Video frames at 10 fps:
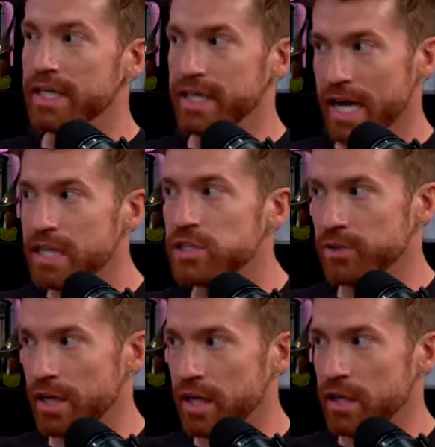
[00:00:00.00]
Yes,
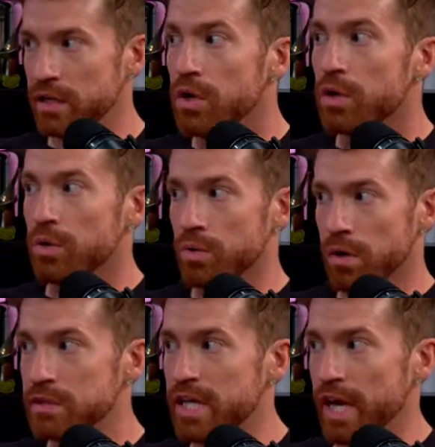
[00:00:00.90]
you did.
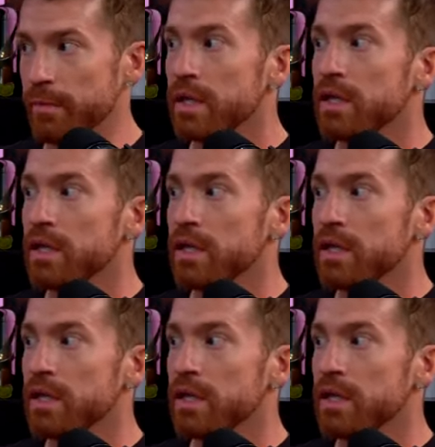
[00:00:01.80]
Roll tape.